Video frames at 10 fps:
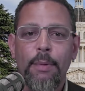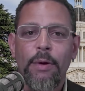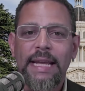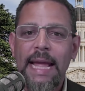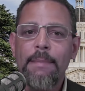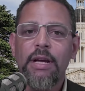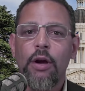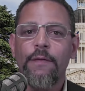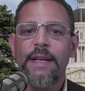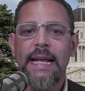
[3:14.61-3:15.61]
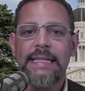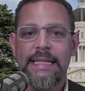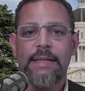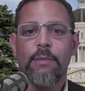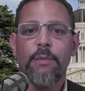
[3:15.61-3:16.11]
But when it came to
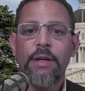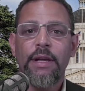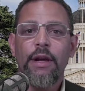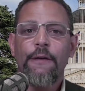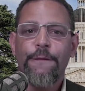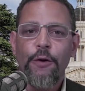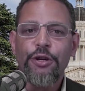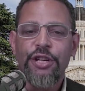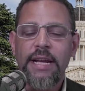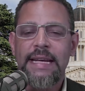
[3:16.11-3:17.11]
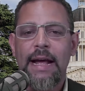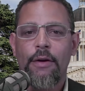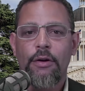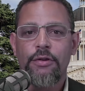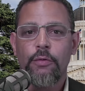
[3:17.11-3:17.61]
COVID-19, when we first shut down
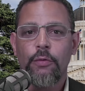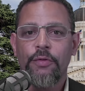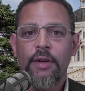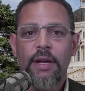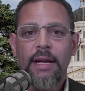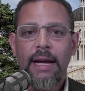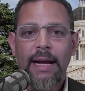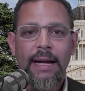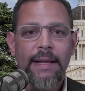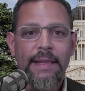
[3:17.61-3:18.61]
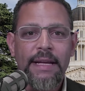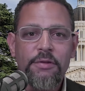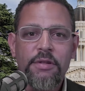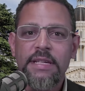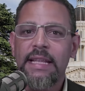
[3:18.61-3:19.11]
our schools, the
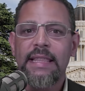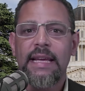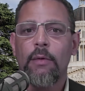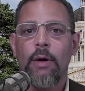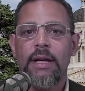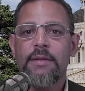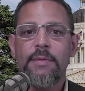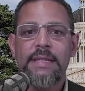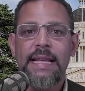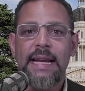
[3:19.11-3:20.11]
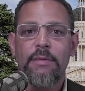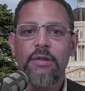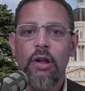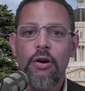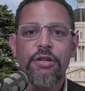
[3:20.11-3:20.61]
interesting thing was that it was
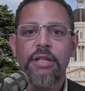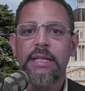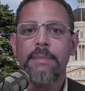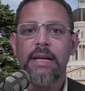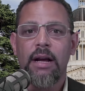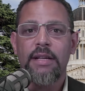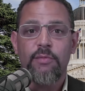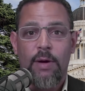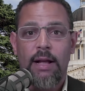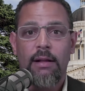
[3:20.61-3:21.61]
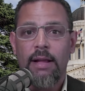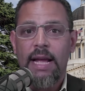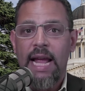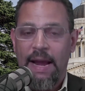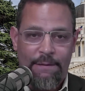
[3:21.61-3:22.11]
largely because, well,
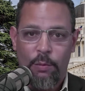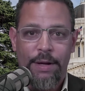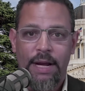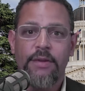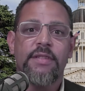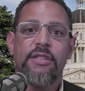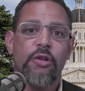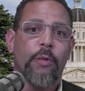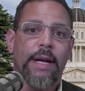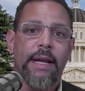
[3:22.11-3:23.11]
everyone else is doing it.